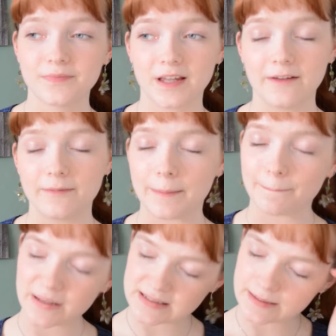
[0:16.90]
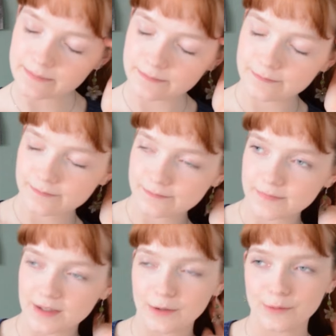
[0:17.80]
I've been busy.
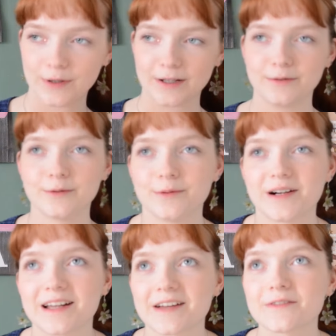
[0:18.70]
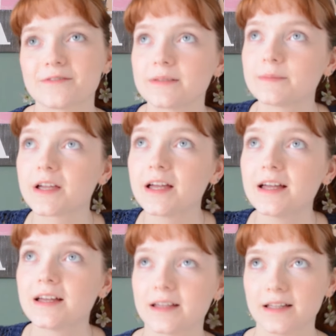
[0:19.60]
No, I don't know why I haven't filmed.
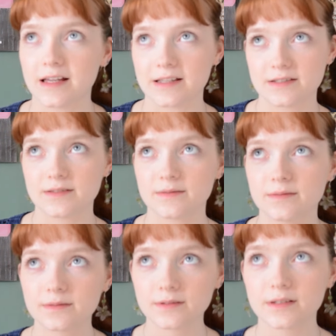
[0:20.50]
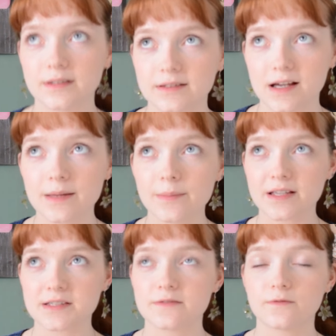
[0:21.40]
The time
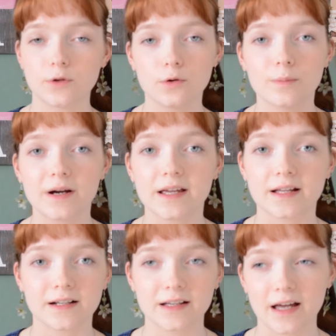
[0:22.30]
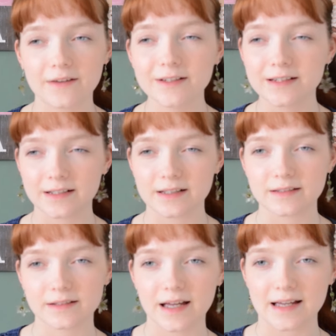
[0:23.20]
has flown by and I haven't
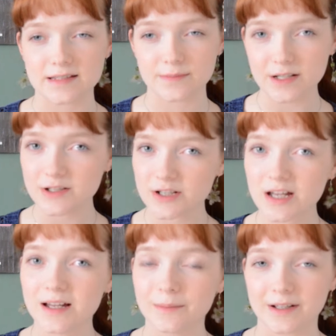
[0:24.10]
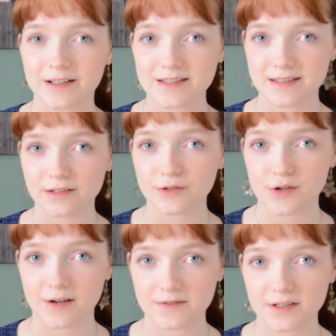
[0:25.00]
knitted as much, but I still do have